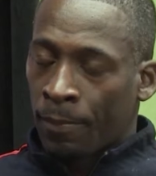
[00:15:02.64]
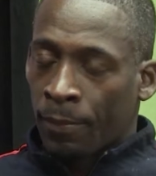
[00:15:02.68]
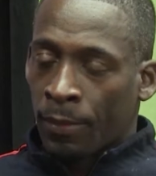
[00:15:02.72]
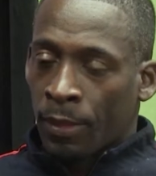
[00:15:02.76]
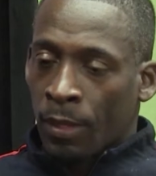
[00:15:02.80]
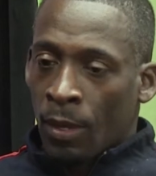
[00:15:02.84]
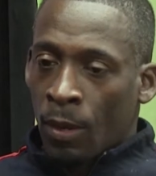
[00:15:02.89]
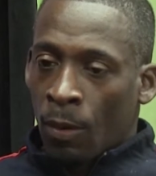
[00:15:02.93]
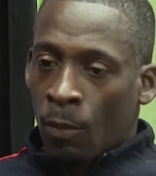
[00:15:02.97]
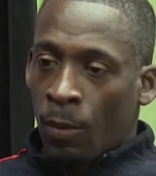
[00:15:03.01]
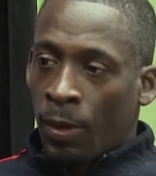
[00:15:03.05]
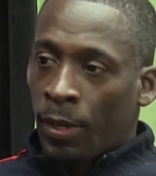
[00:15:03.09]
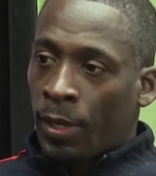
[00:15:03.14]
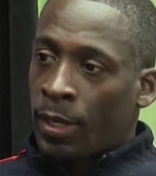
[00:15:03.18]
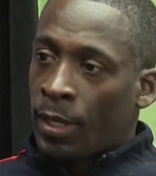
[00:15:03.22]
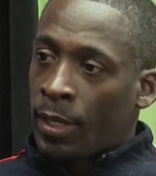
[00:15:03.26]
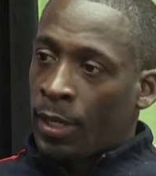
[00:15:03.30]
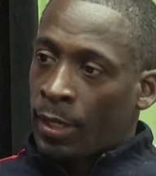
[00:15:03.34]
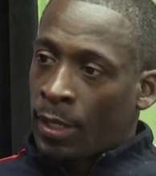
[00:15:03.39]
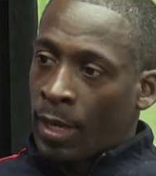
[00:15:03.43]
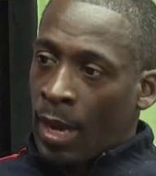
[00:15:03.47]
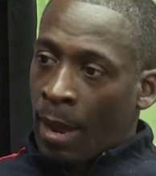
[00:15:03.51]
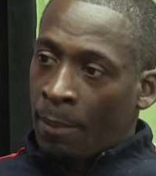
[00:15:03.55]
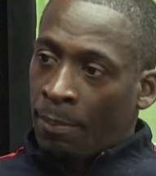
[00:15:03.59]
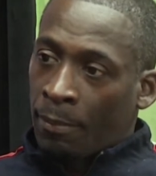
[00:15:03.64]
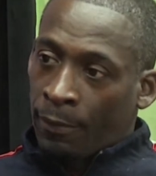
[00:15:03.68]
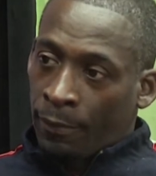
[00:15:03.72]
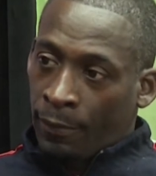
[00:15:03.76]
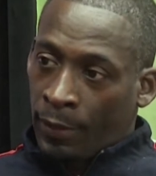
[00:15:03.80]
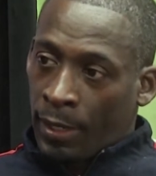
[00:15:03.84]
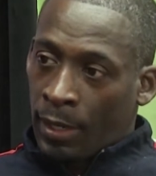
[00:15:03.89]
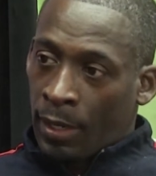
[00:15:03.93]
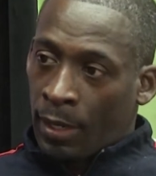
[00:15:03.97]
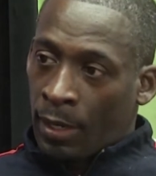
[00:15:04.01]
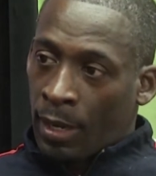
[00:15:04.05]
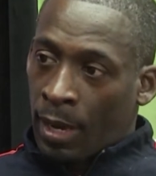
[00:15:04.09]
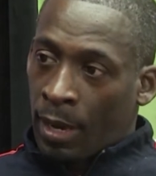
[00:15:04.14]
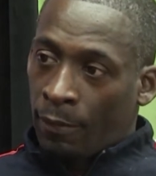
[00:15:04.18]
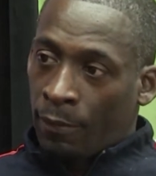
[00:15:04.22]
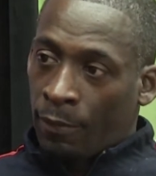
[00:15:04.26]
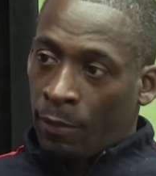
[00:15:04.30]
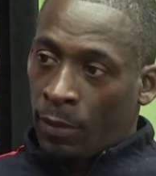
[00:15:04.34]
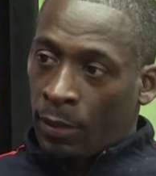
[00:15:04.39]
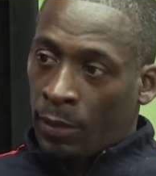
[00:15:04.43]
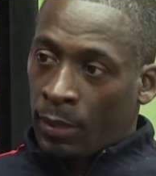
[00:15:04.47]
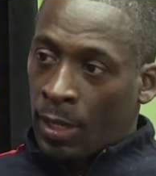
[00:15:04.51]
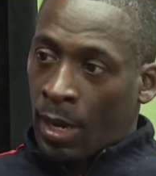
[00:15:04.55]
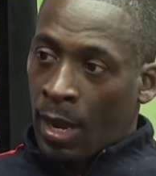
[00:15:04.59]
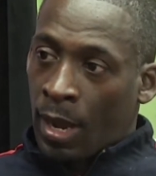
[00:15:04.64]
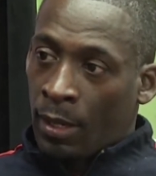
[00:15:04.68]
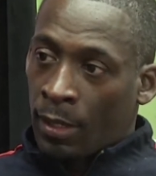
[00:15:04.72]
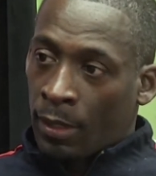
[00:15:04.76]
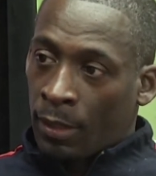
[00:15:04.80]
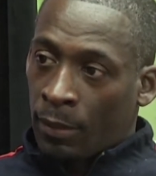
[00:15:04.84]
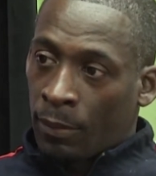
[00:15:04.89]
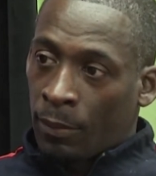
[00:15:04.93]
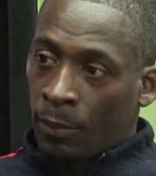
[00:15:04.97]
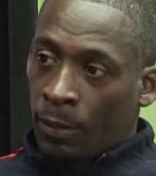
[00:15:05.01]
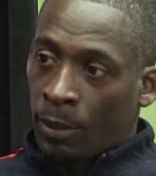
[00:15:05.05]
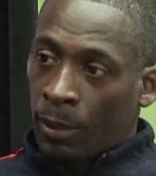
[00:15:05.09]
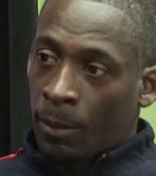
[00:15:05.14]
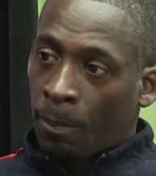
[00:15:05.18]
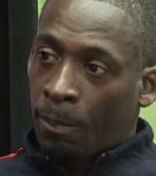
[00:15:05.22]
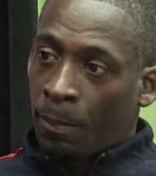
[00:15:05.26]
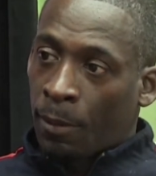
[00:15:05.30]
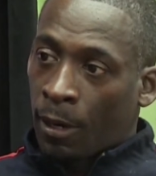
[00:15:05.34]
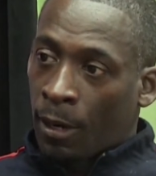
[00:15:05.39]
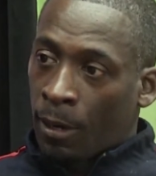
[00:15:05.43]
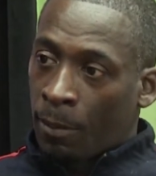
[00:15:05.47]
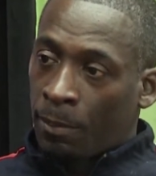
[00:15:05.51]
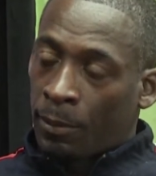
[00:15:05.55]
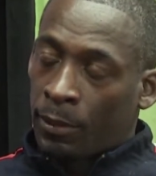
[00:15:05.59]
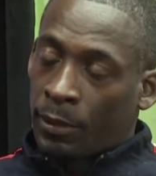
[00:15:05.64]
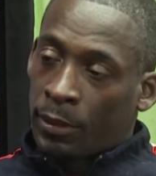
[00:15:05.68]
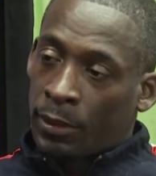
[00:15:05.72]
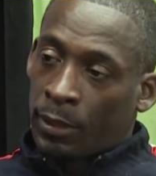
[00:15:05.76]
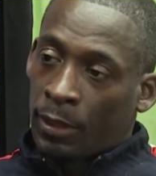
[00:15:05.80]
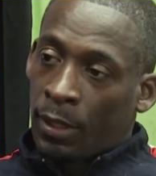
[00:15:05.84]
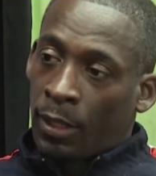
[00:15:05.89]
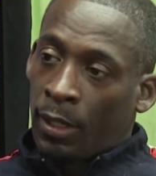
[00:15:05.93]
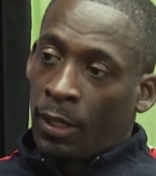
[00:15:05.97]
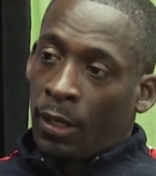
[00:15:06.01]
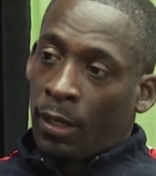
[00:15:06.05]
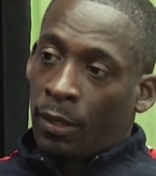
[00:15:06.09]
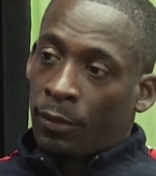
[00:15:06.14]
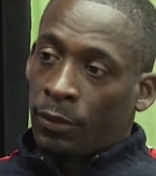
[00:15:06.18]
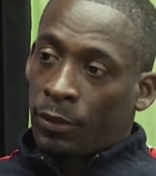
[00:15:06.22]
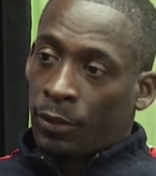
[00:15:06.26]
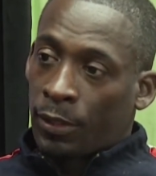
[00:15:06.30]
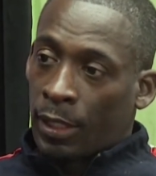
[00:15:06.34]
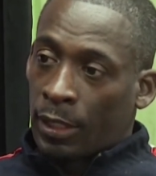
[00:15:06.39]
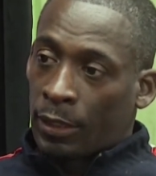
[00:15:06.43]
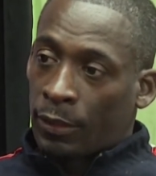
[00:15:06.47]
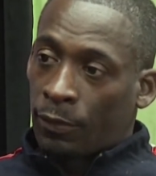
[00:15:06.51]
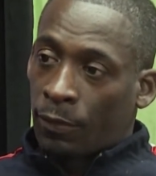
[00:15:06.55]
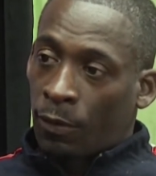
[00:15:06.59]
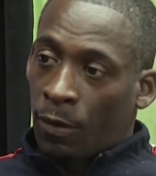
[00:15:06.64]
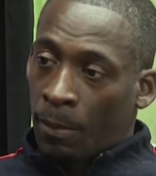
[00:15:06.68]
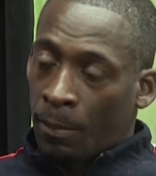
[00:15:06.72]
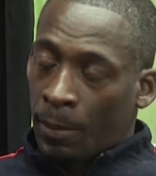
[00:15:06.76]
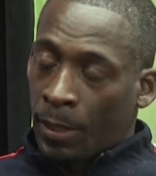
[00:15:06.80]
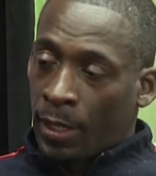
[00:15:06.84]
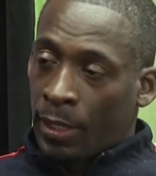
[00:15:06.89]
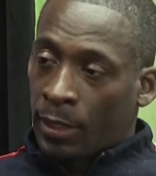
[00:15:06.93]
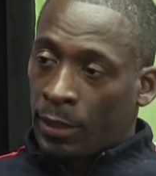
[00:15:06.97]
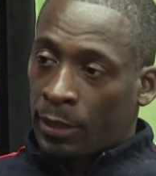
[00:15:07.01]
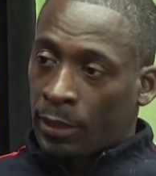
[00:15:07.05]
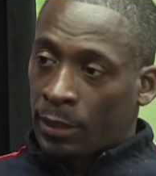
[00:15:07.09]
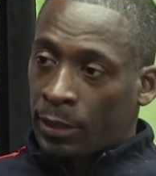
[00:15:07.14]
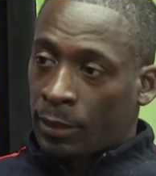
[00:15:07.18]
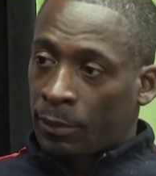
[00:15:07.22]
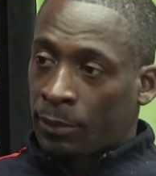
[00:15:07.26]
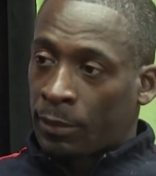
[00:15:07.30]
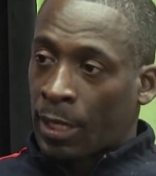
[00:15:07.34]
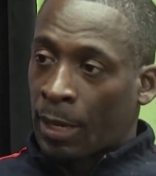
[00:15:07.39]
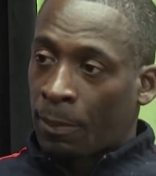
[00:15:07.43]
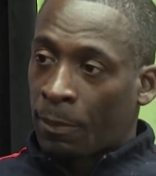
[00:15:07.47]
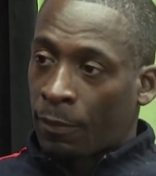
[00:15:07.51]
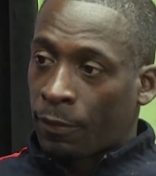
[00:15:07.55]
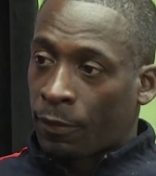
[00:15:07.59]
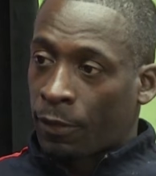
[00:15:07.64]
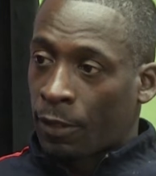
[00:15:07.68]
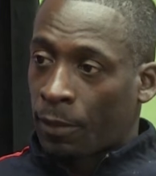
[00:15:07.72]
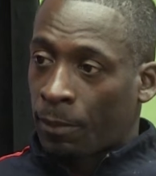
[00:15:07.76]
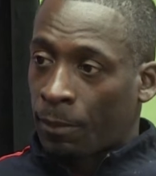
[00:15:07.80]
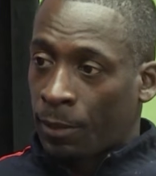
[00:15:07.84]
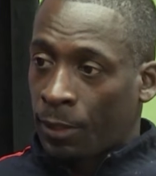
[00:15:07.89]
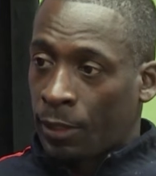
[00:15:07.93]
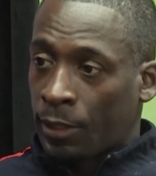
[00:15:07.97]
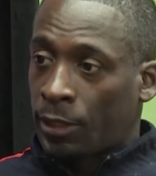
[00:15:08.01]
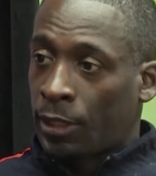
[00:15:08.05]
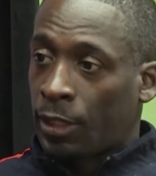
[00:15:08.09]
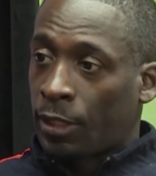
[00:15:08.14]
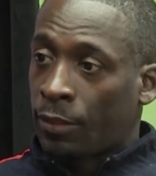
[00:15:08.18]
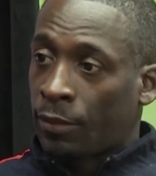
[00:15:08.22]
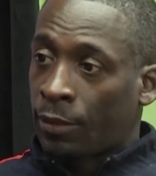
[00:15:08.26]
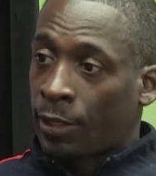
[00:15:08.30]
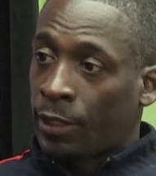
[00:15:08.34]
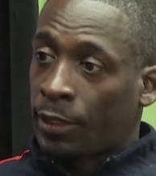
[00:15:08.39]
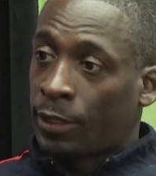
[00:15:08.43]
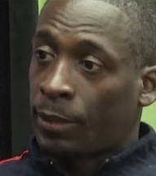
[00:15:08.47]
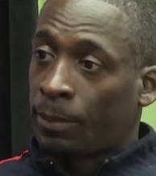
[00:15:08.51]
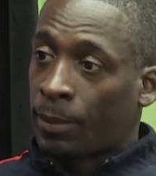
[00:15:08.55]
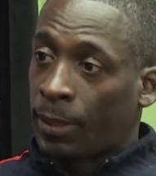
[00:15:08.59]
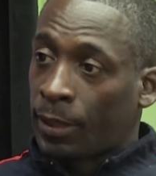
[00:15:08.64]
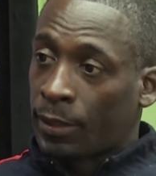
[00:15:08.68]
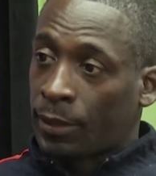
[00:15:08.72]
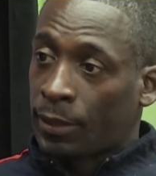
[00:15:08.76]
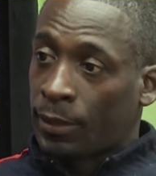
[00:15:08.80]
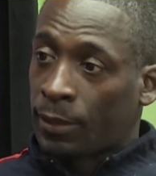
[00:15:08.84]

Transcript: where you can adopt a vacant lot for $1 with the purpose of transforming it into some type of community green space.